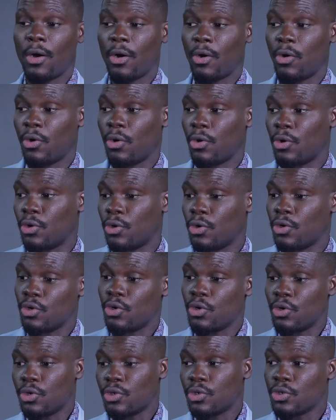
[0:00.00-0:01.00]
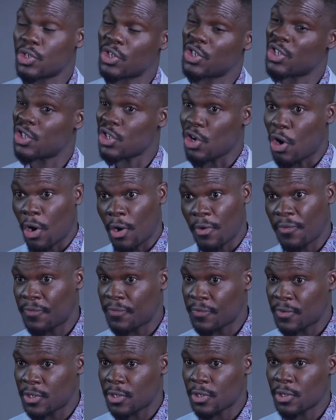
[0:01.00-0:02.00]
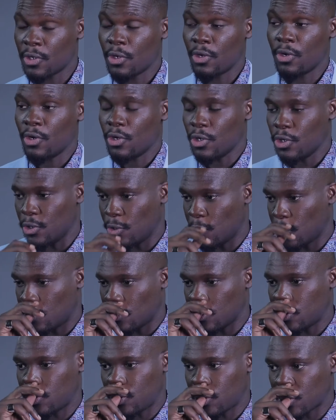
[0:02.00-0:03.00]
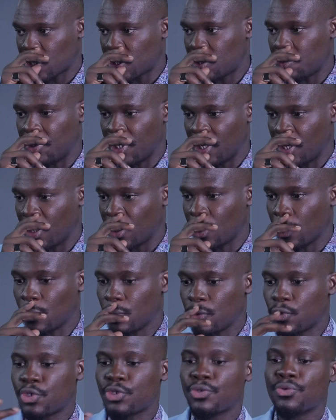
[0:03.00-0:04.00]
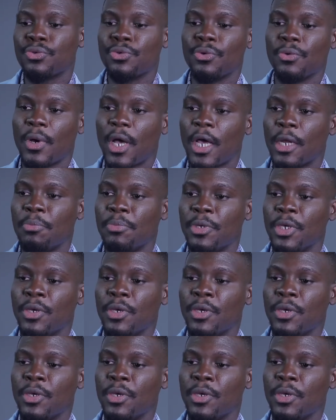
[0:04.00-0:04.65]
or soft, you know, it's just being true and